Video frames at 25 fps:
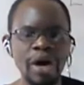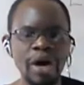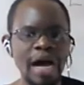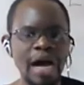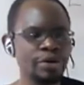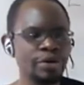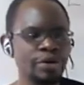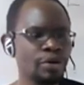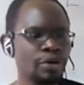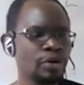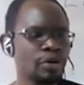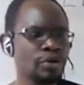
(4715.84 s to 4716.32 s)

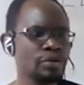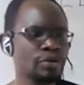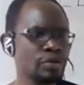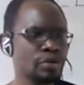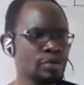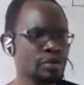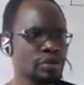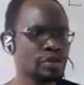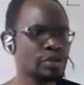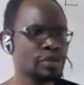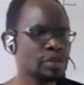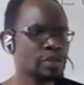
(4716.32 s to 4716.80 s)
all
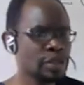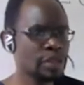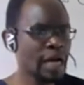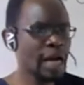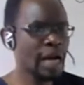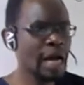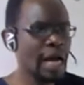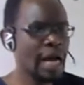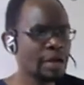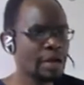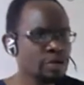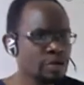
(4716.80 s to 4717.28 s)
those, yeah,
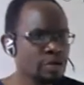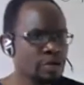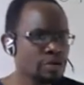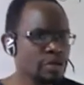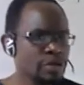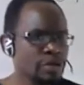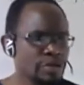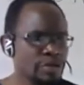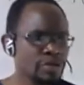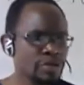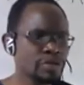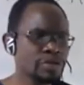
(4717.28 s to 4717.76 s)
and all
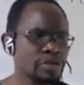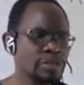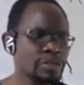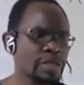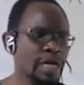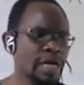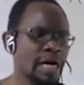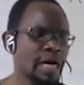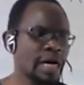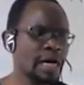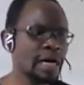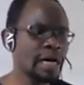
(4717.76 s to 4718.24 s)
those
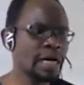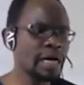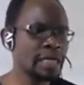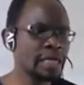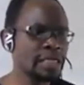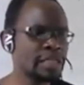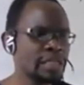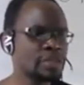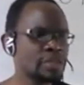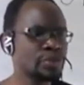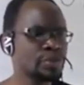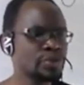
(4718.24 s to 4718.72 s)

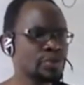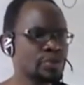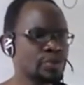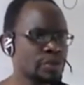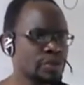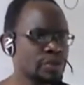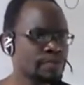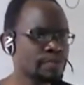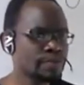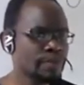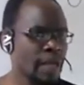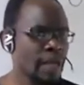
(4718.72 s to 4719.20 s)
issues.
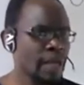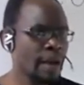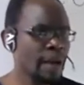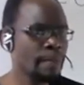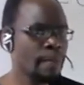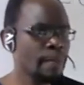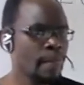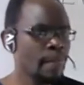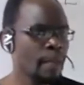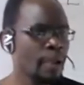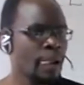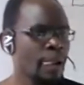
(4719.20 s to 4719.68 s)
Yeah.
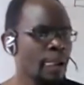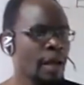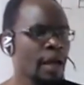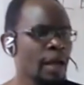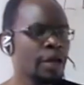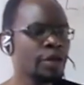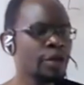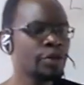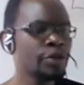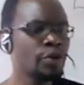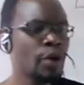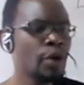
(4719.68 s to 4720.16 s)

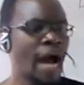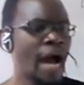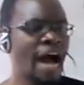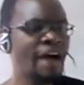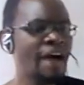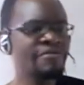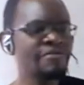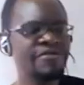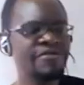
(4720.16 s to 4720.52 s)
You have